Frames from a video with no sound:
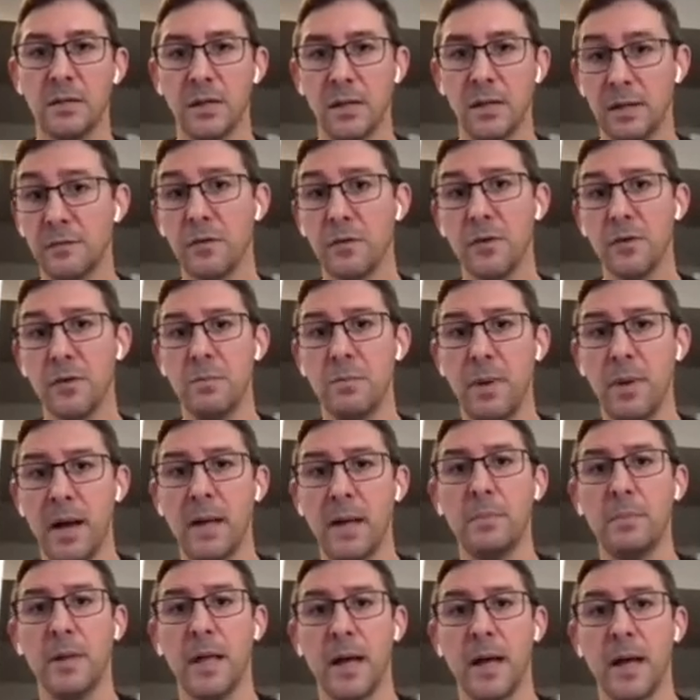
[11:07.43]
delivery
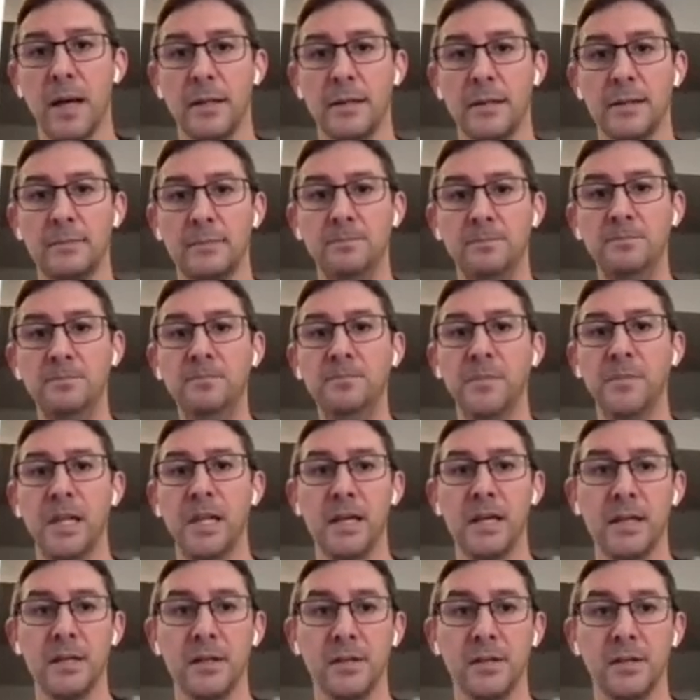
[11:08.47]
pipeline
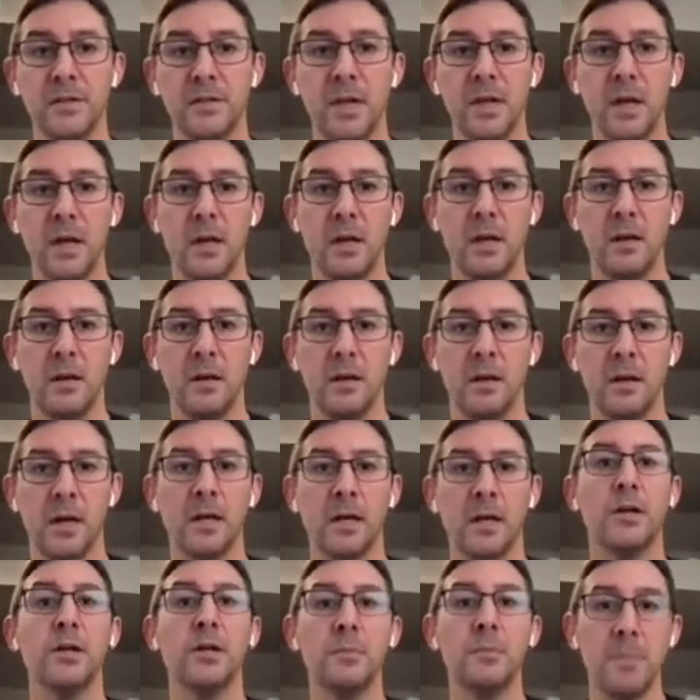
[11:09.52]
is a
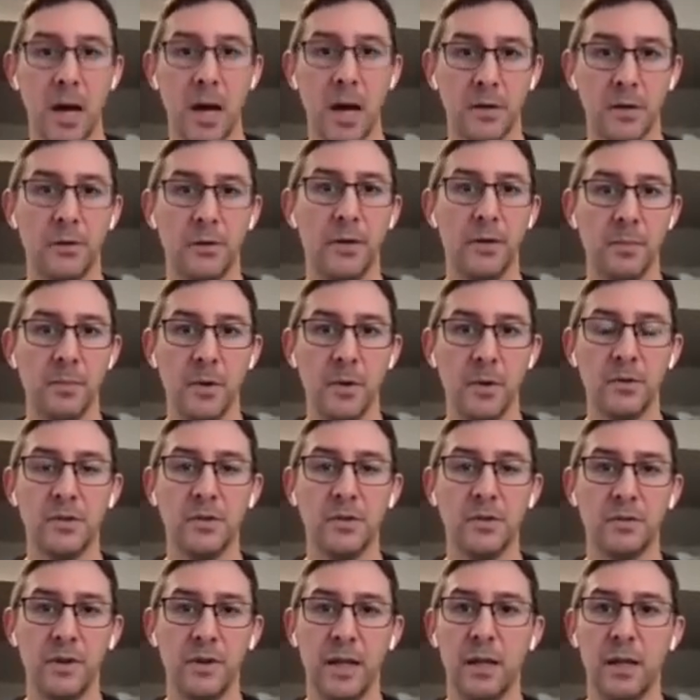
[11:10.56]
good model that
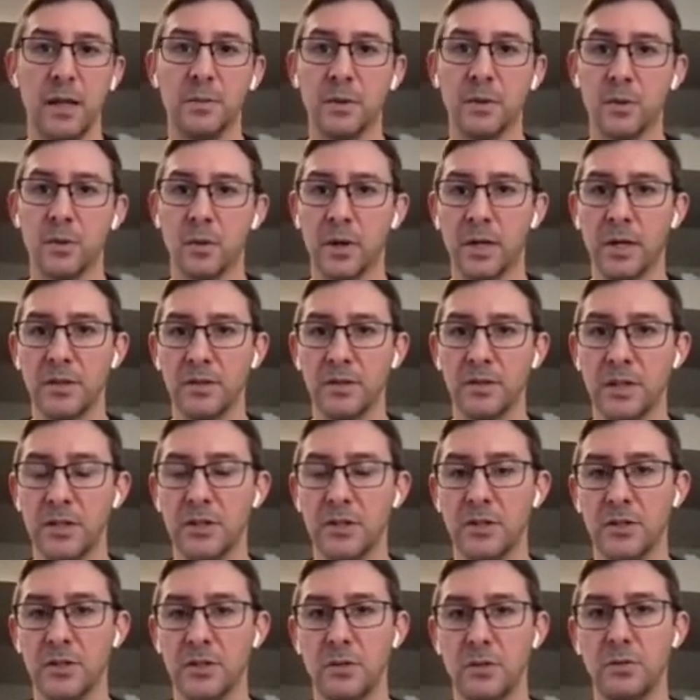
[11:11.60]
most development
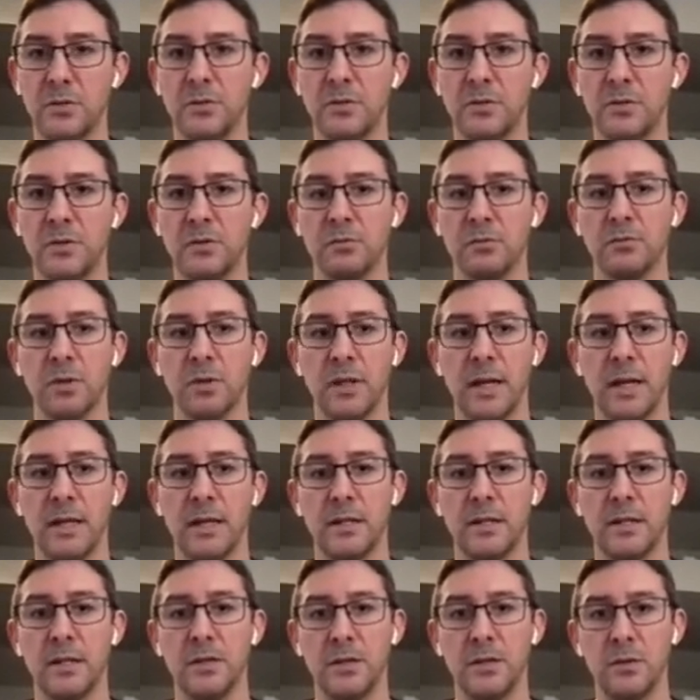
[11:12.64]
organizations use
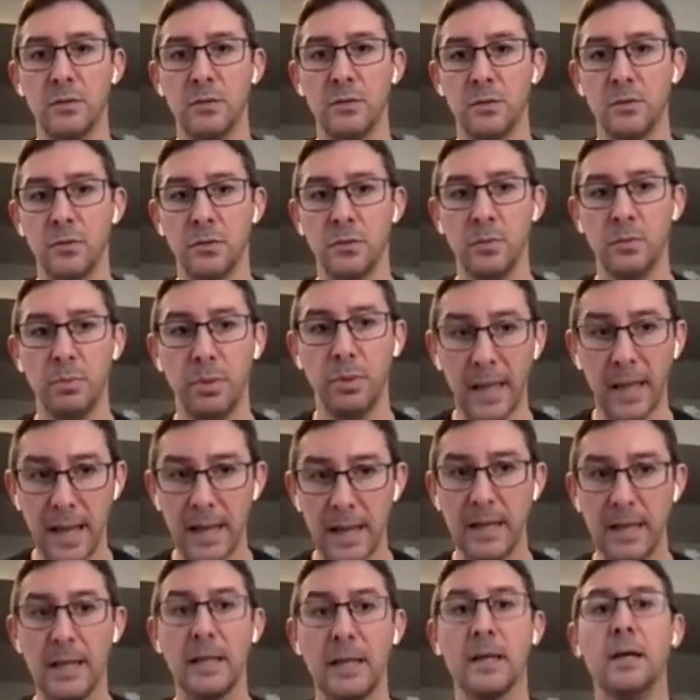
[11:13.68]
related to
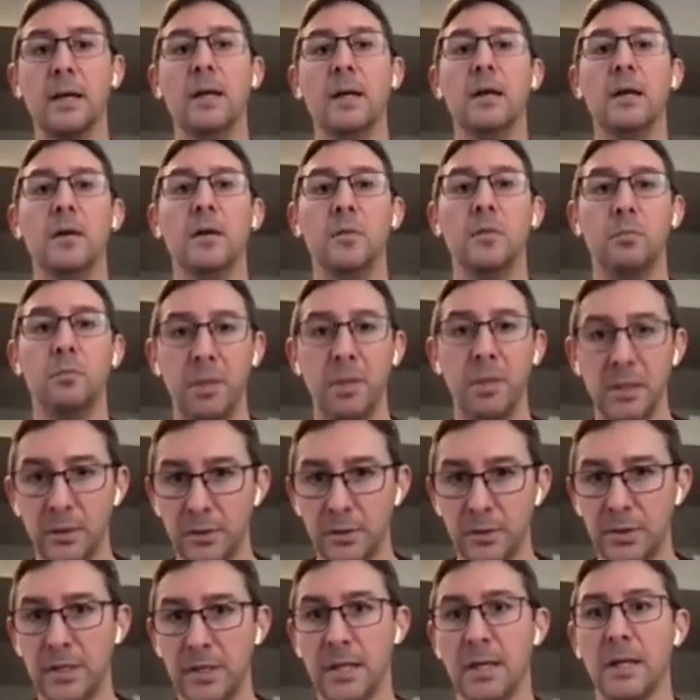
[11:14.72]
planning,
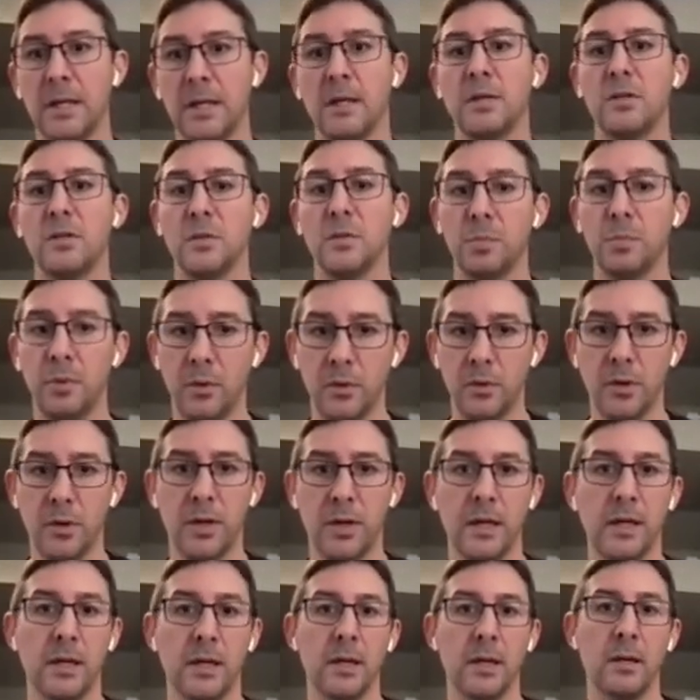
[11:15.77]
building,
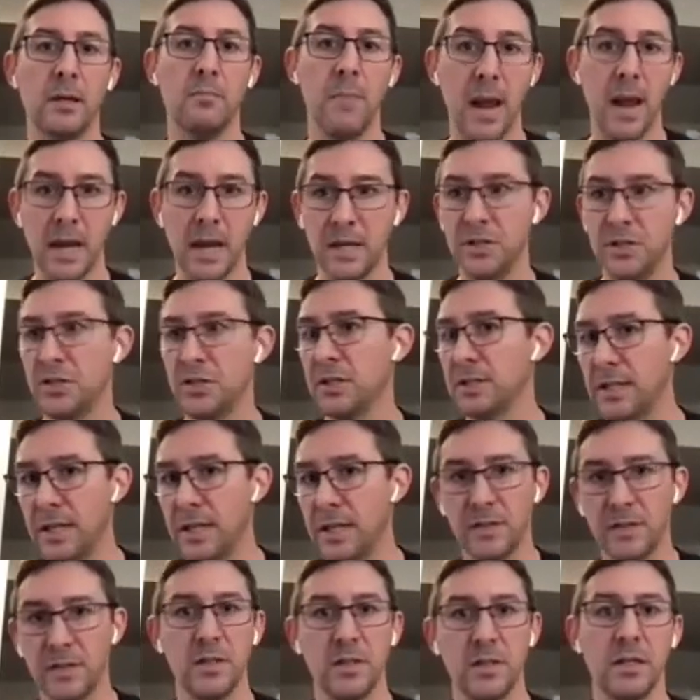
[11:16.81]
deploying, managing,
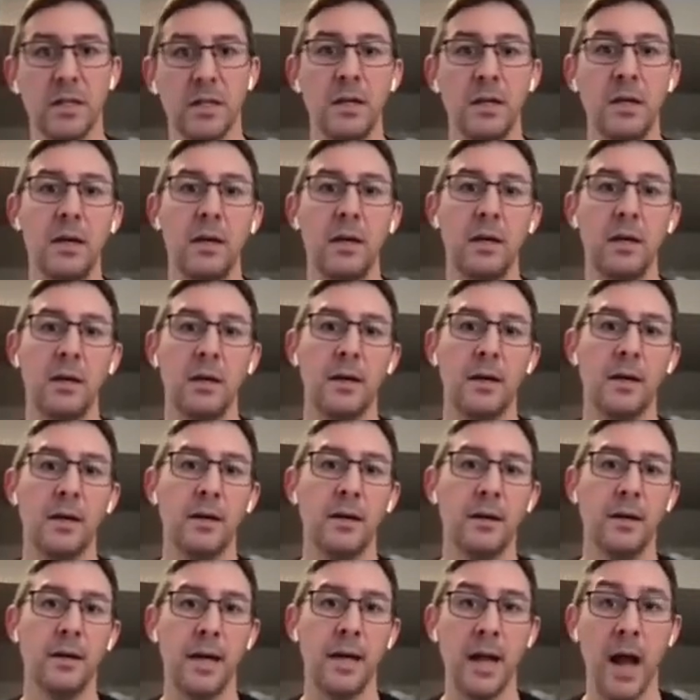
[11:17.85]
testing,
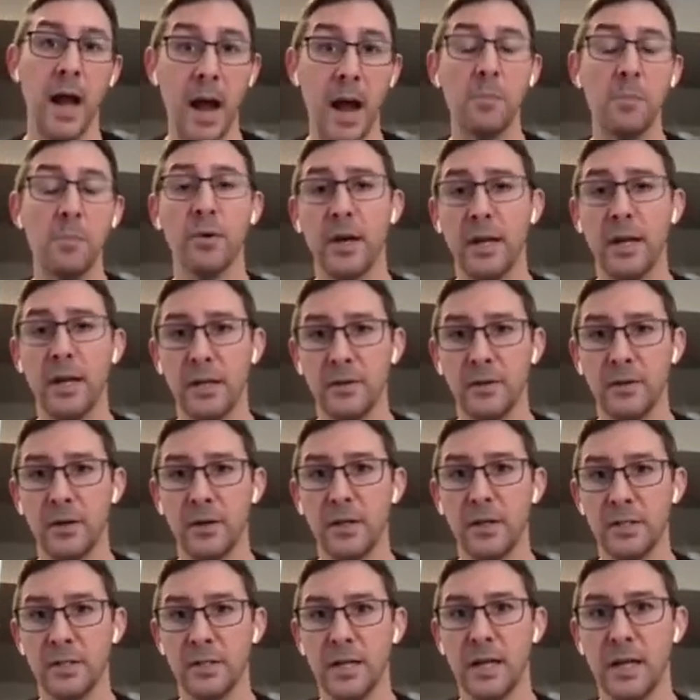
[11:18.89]
and operating their
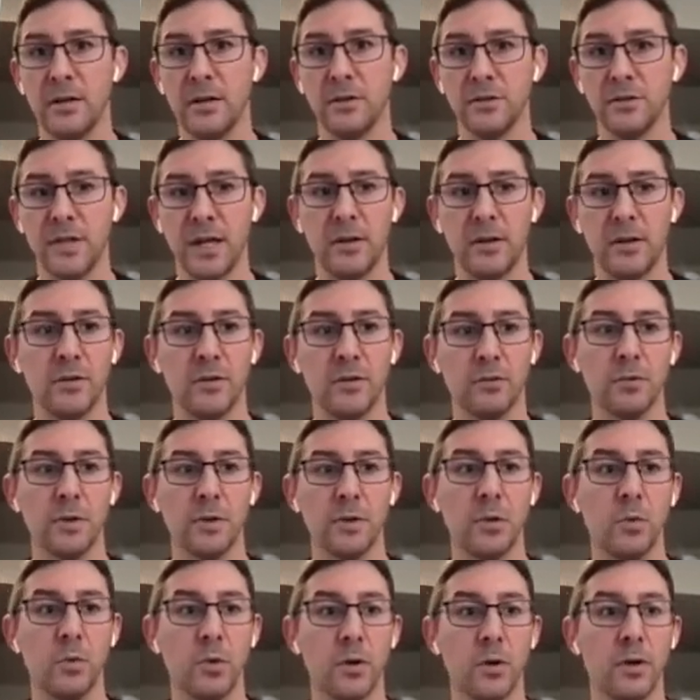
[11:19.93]
containers out in the
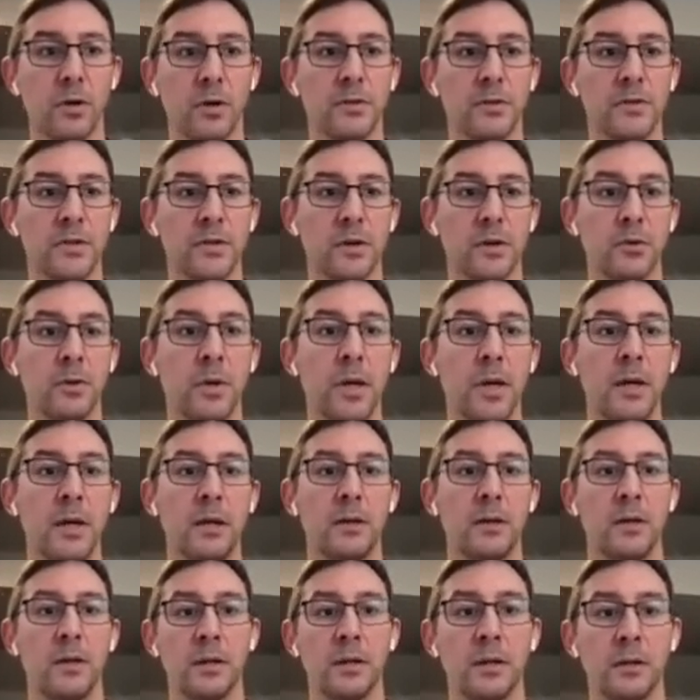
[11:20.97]
real world. So
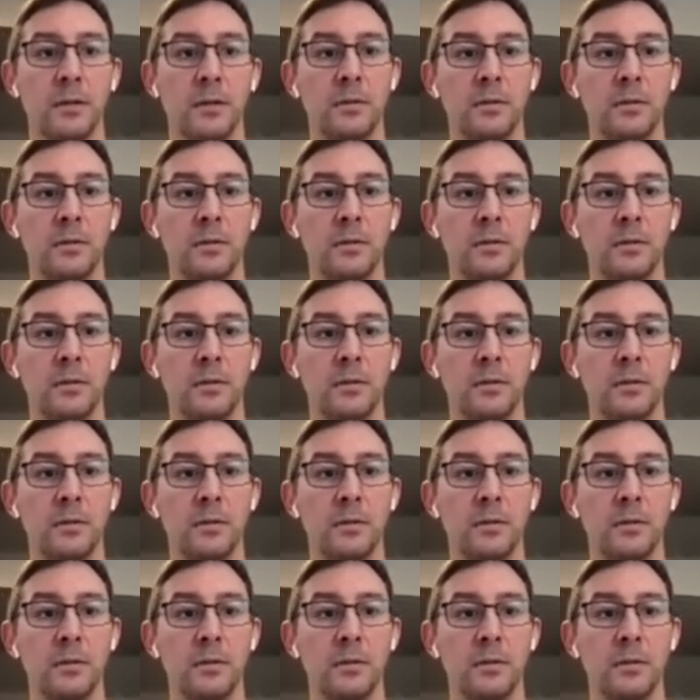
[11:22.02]
the,